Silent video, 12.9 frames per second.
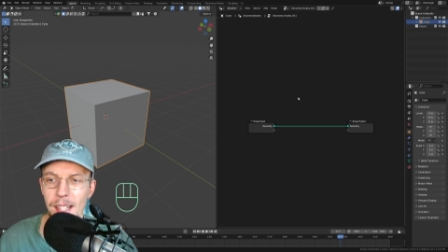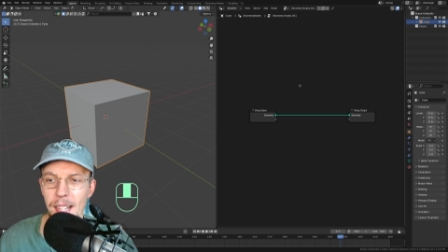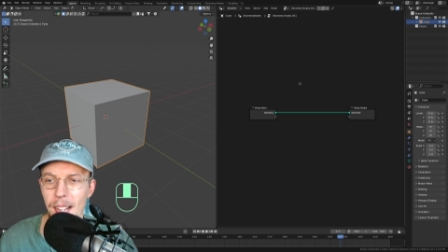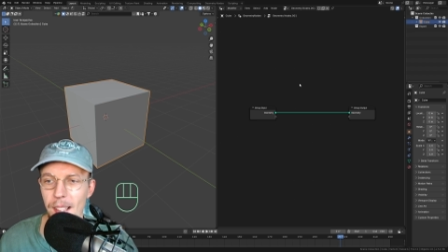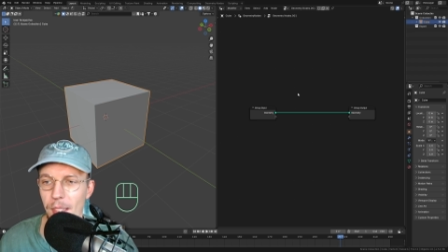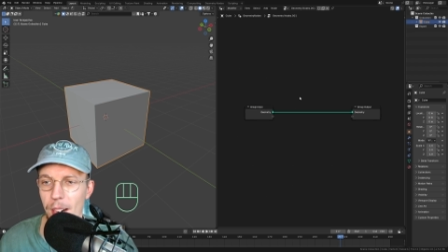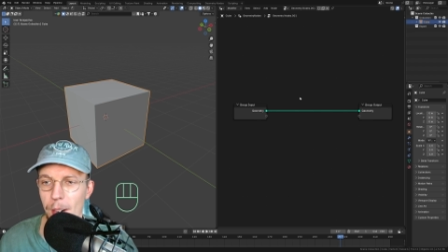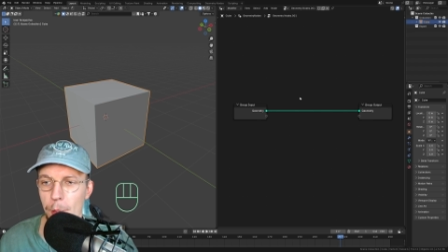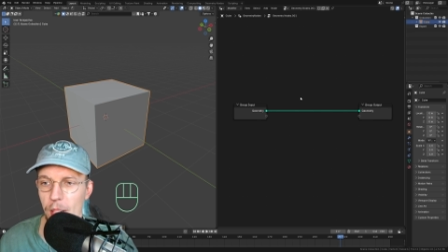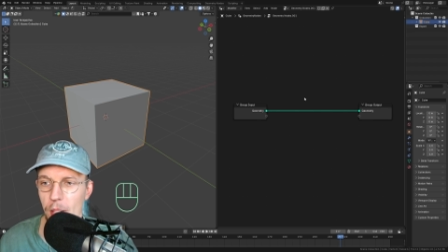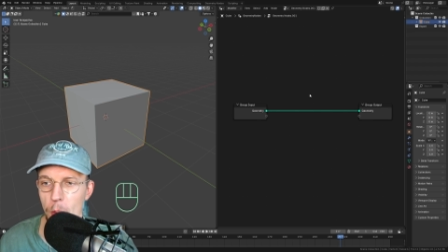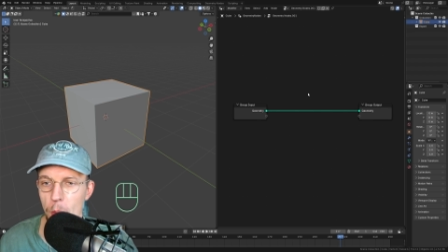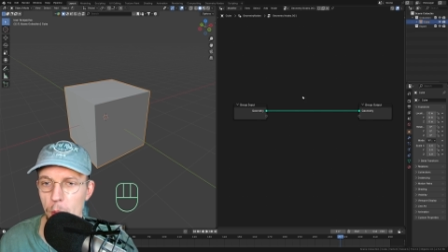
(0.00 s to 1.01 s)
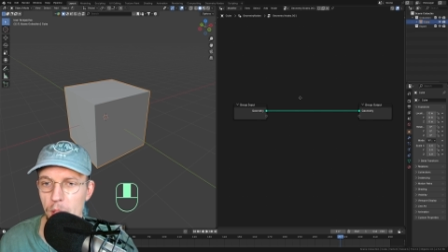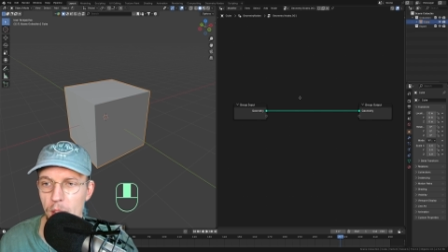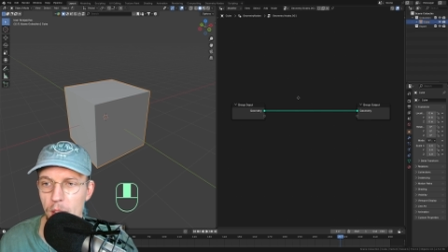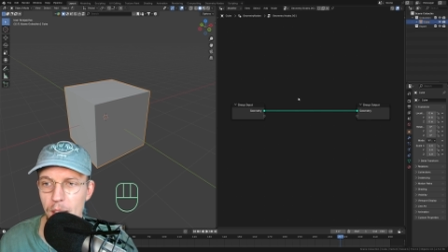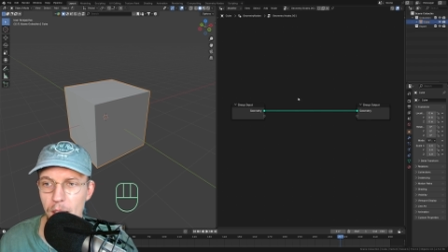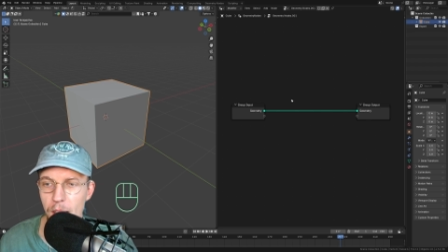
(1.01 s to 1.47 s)
And there we go, we got
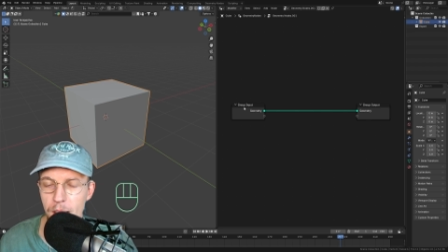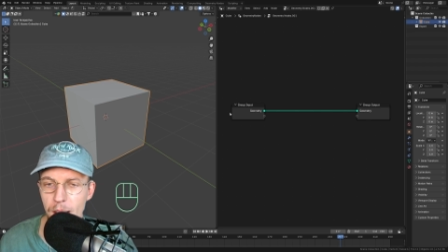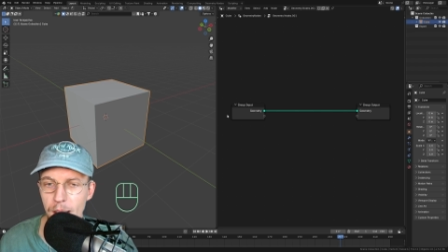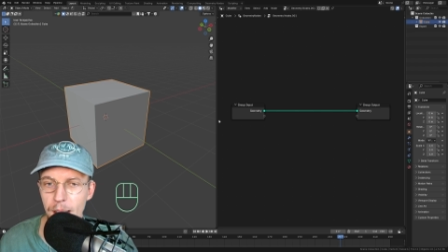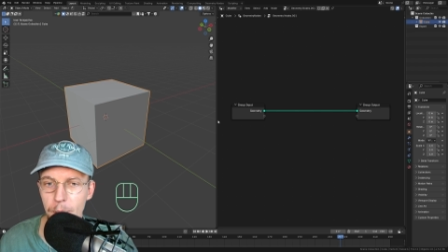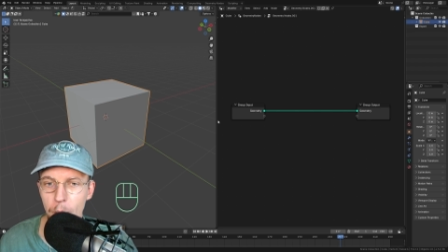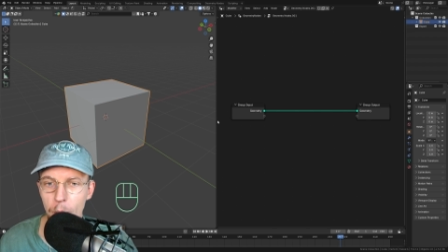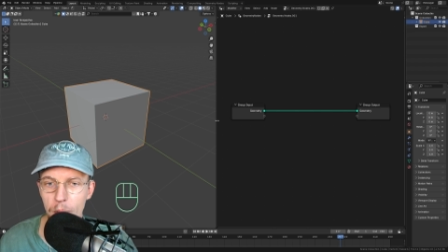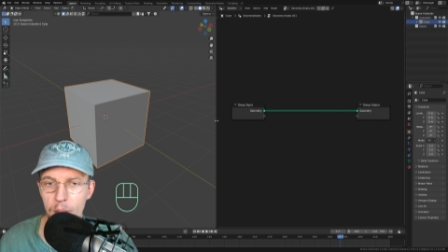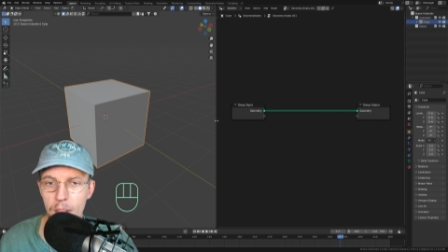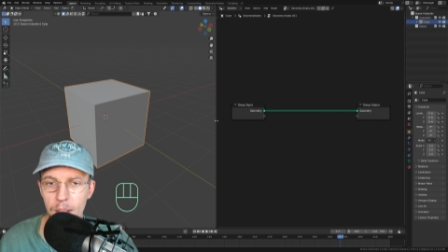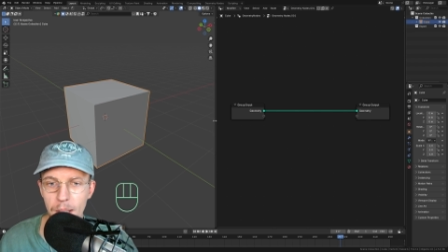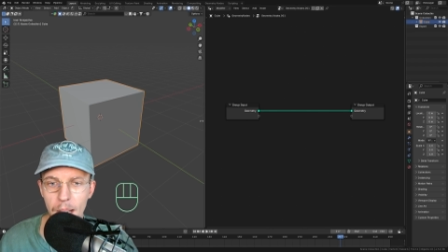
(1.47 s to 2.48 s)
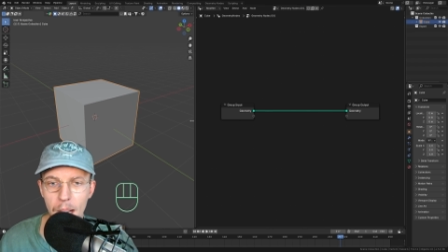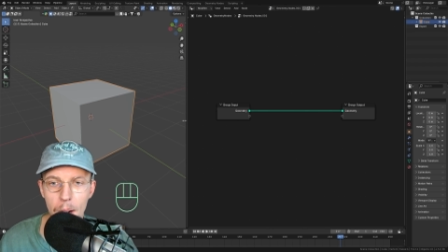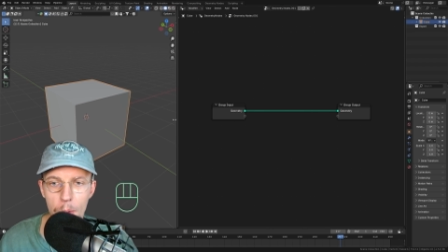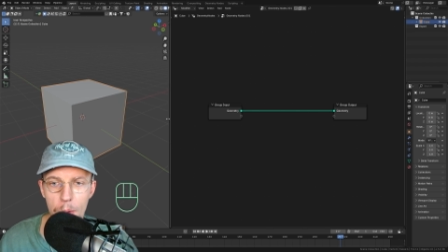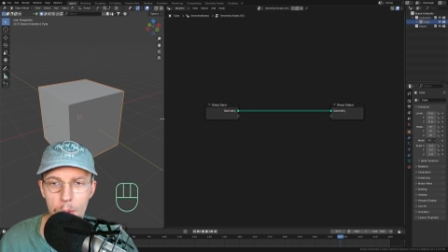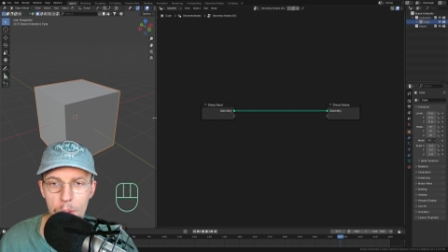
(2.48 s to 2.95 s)
a nice input.
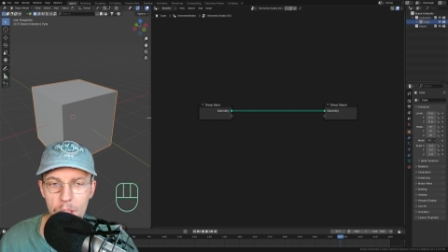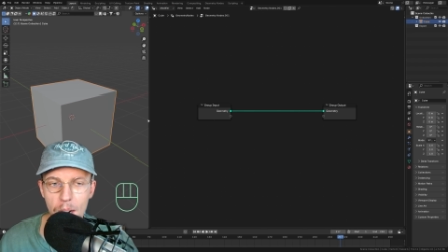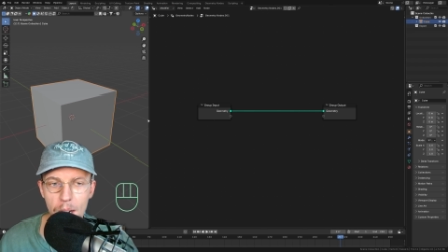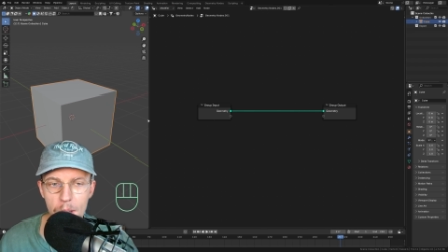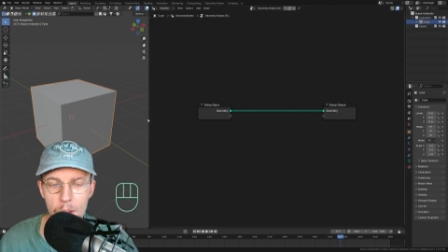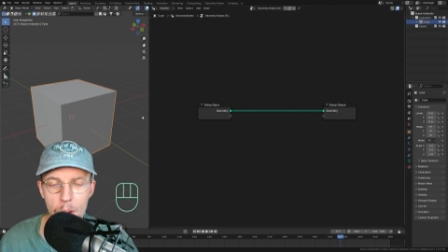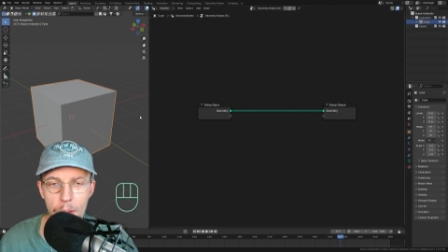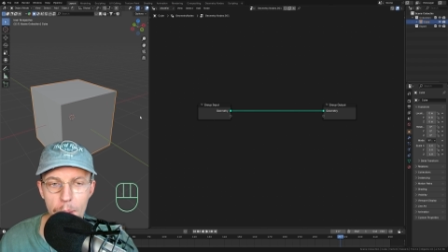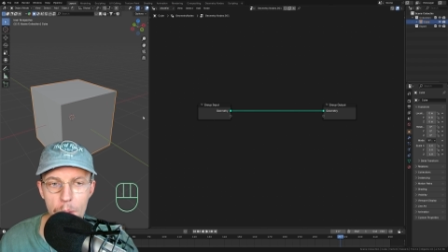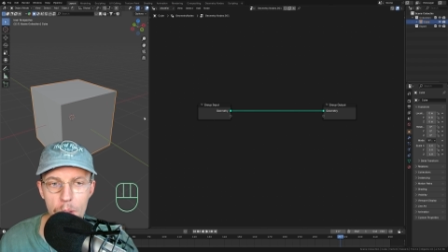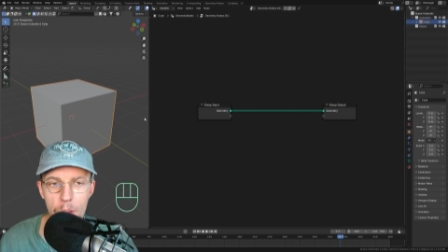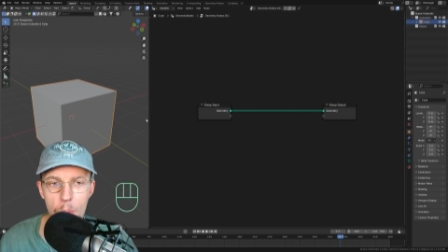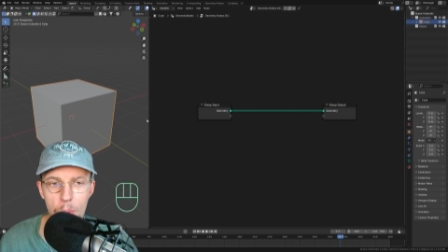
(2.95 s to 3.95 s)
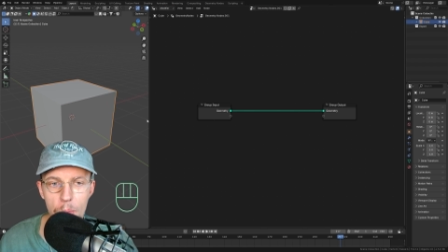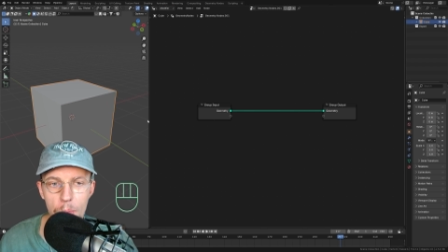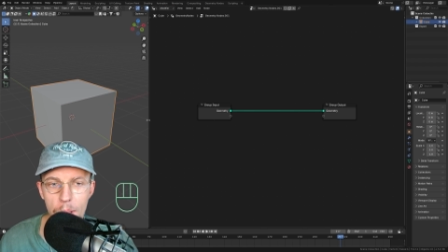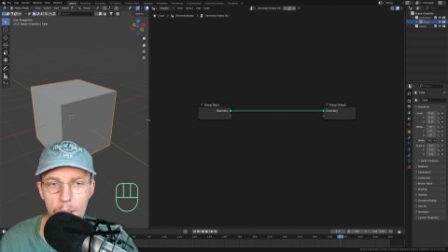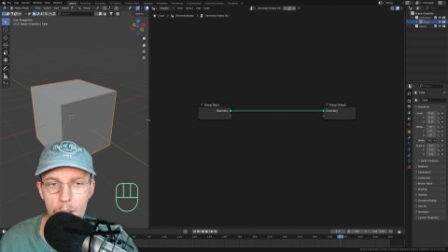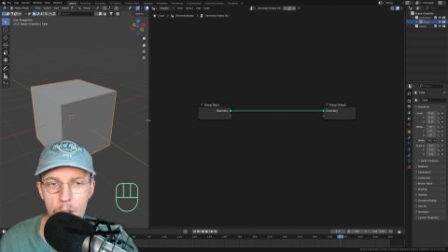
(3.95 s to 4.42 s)
Now to start this off, I'm just going to
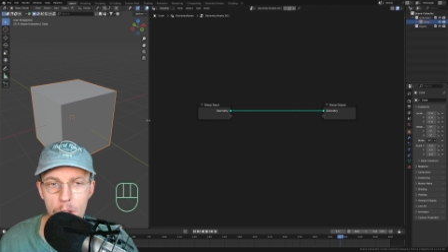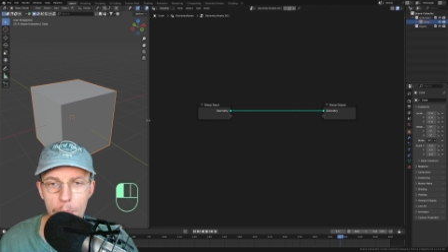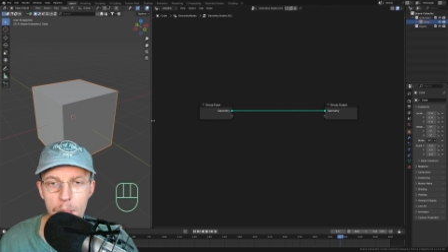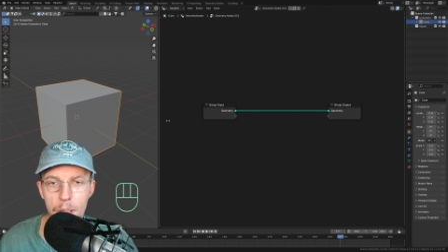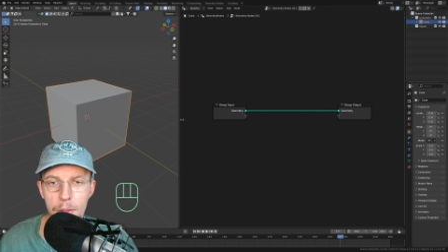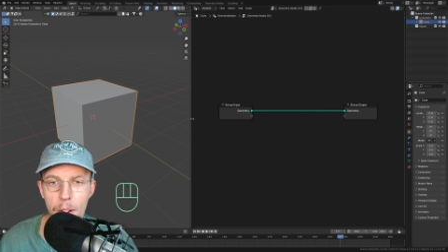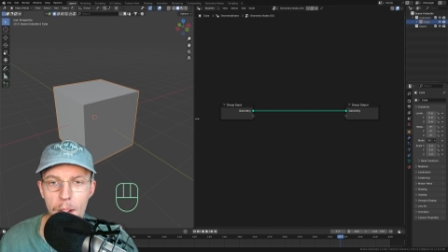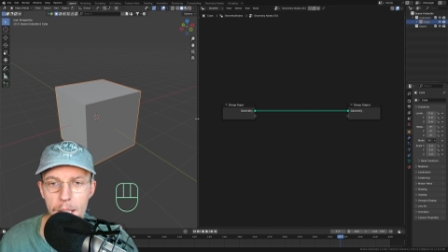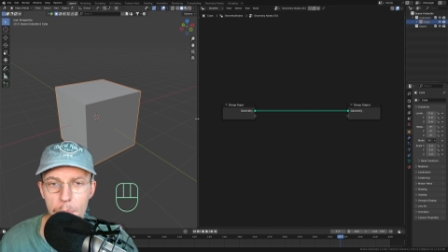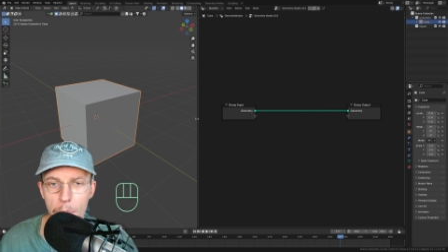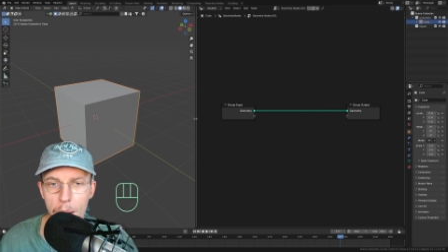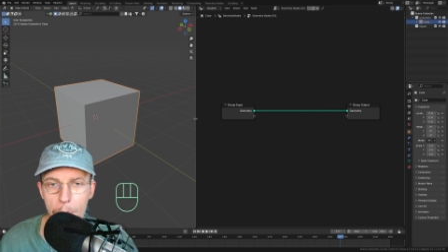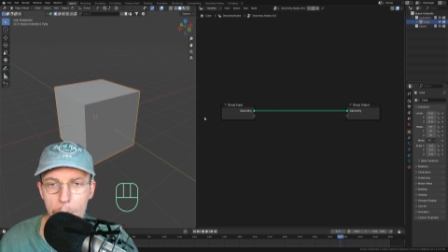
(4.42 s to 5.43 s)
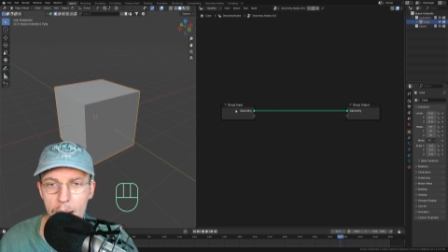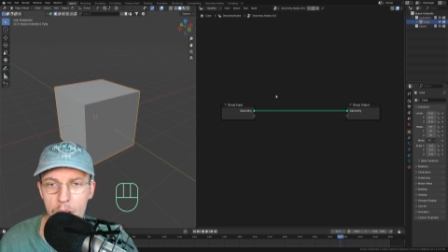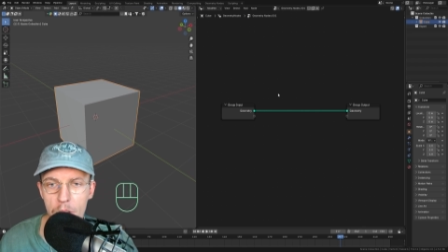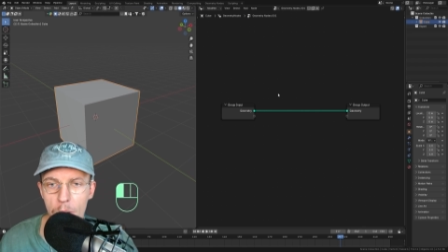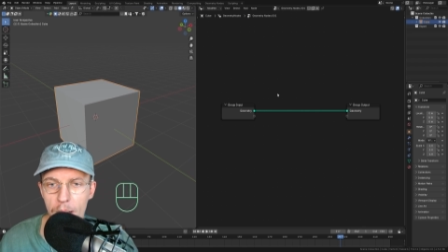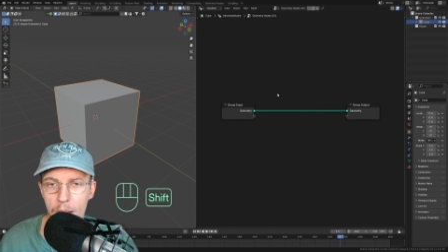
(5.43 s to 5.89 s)
subdivide my
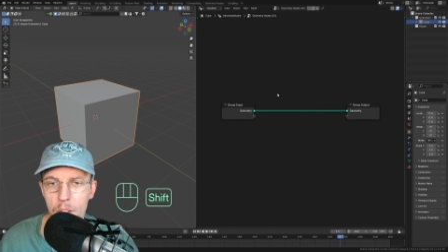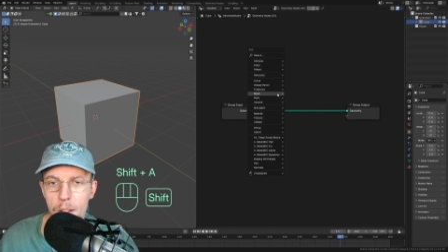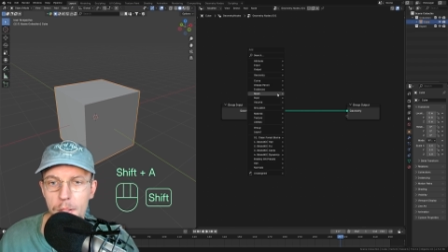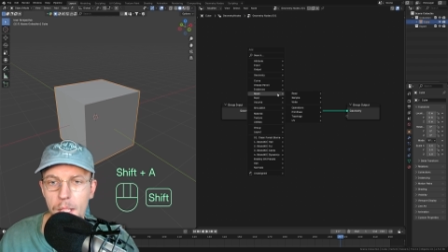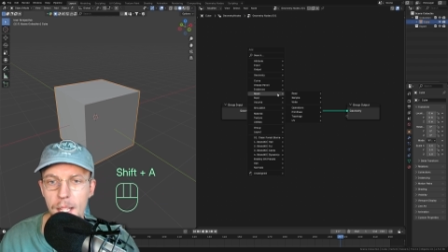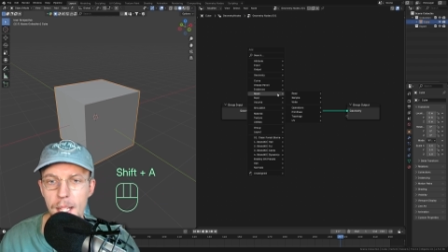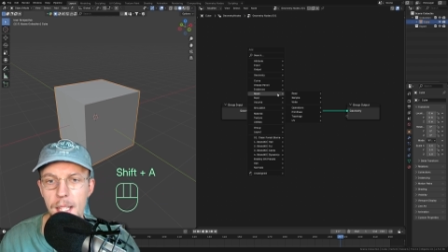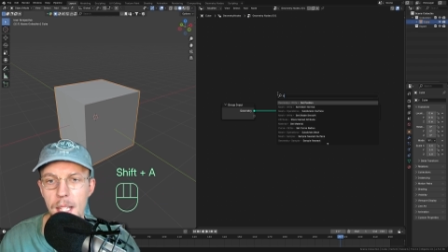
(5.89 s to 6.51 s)
mesh. So hit shift A,